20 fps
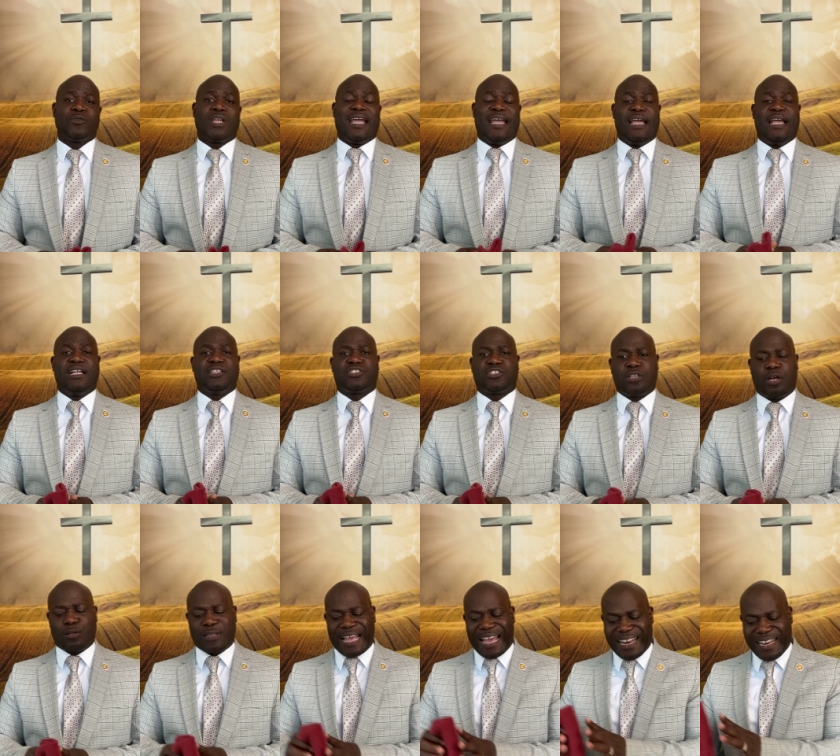And, and
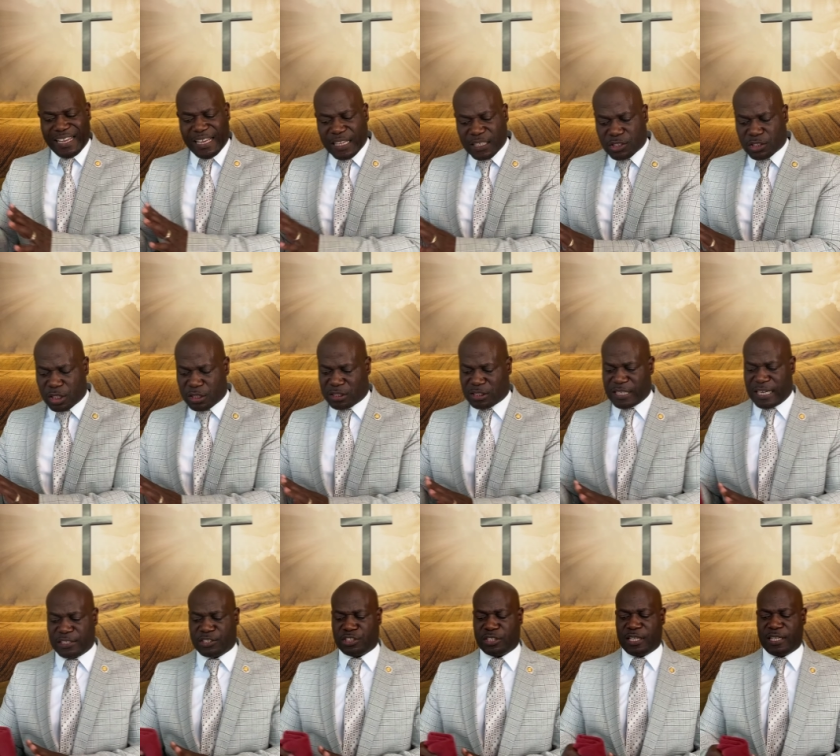so that
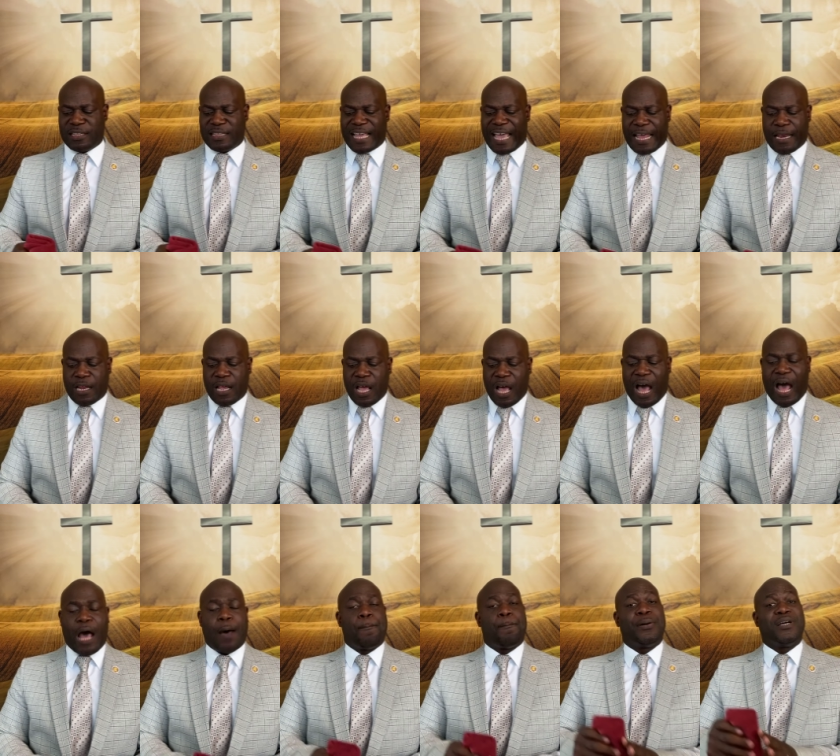intercession, that
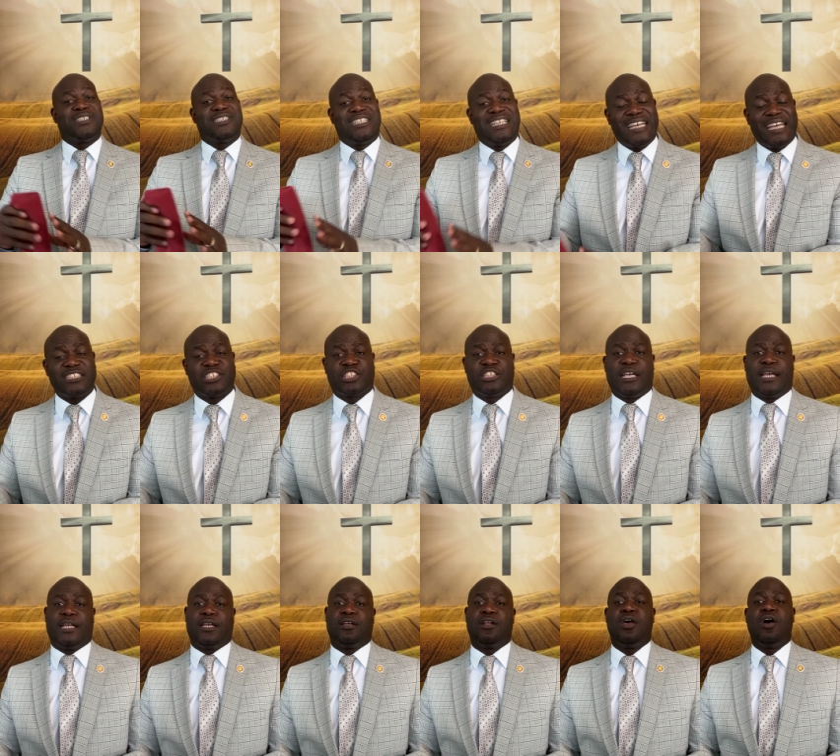uh,
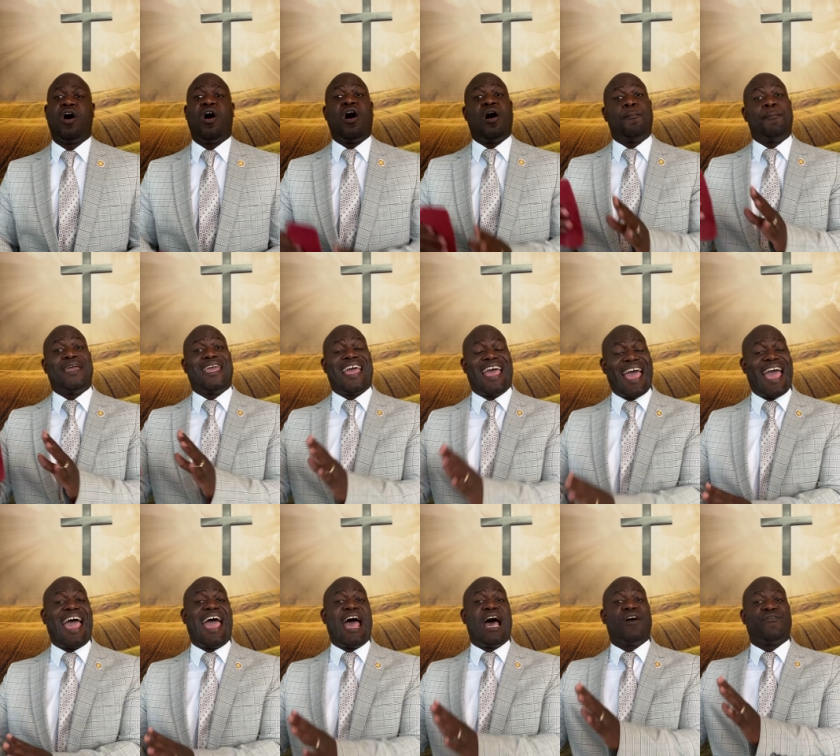petition on
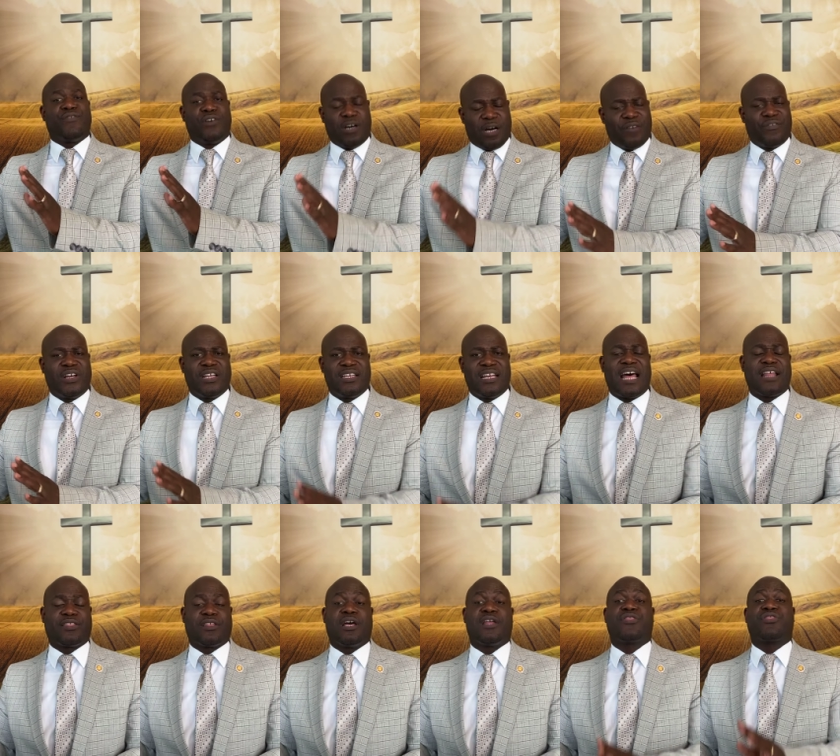behalf of
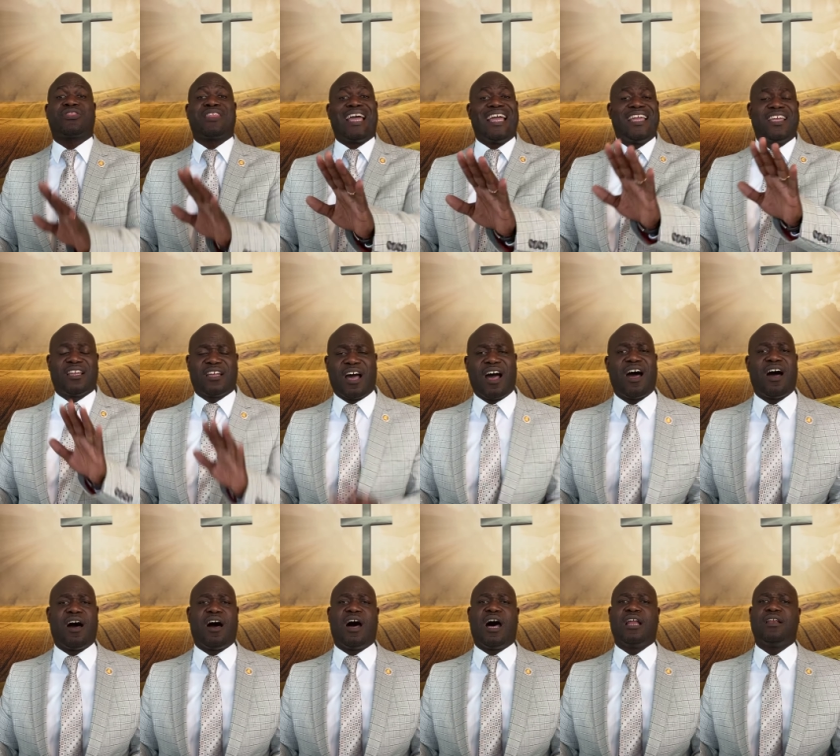another, thank
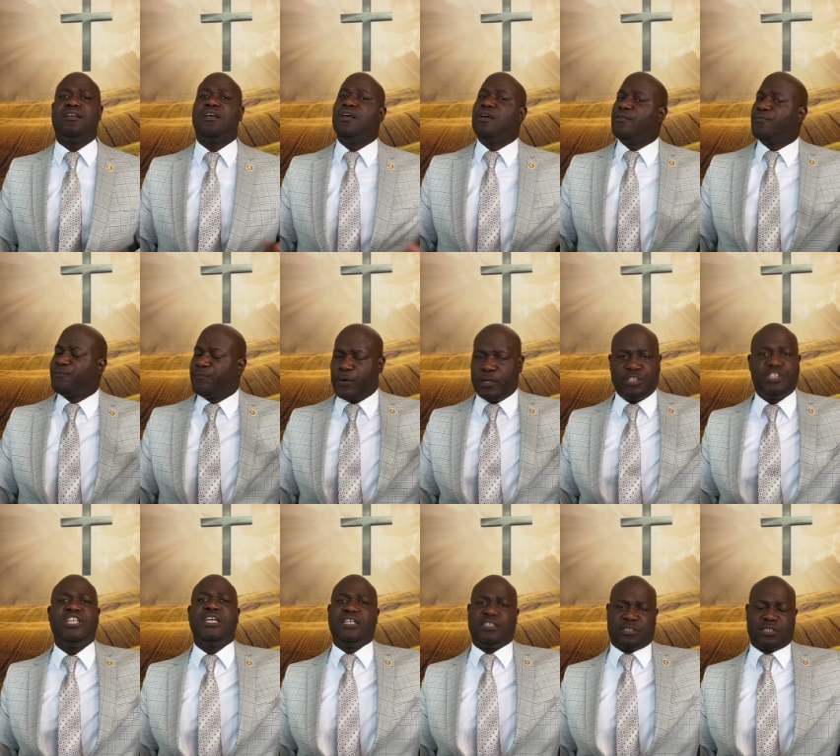God for
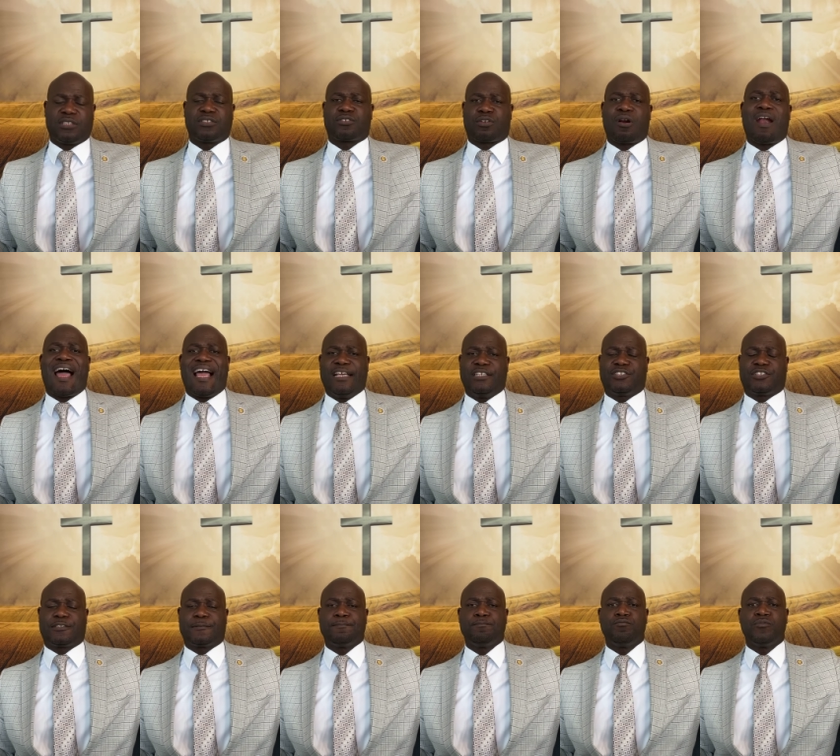Jesus
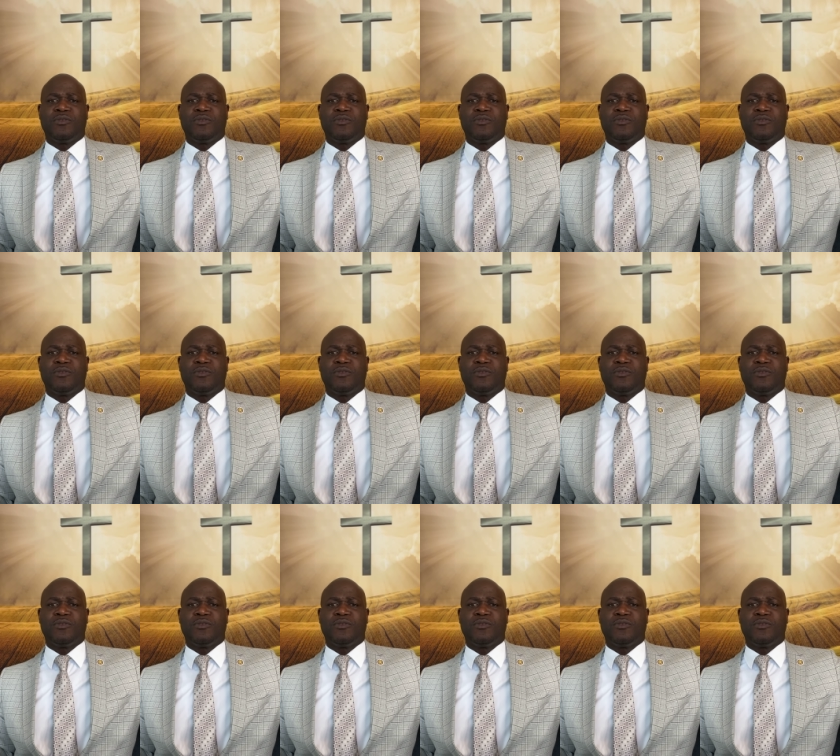Christ.